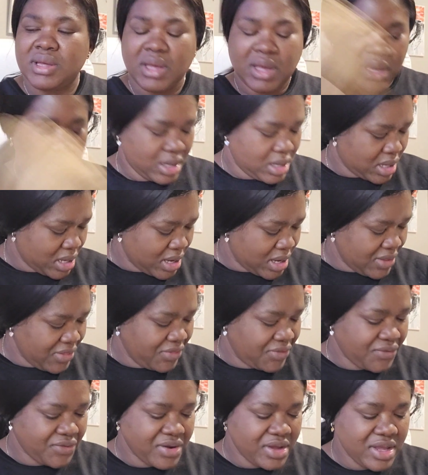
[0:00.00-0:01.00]
And I got
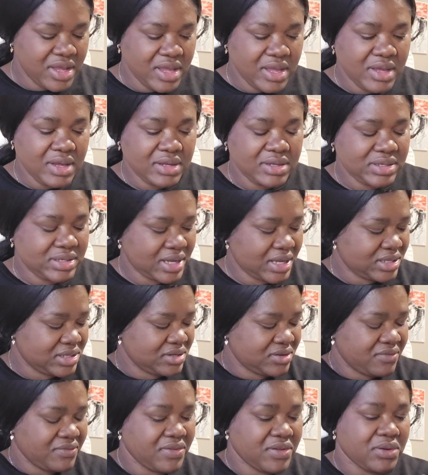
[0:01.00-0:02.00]
3 sets
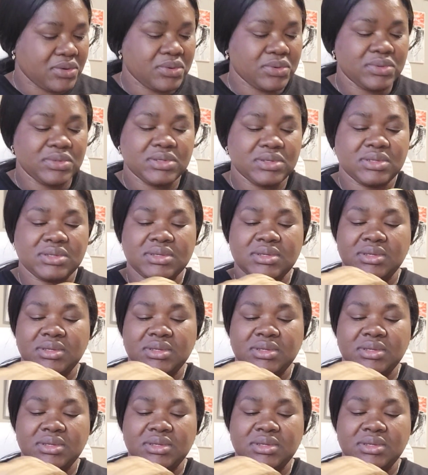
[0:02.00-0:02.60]
of those.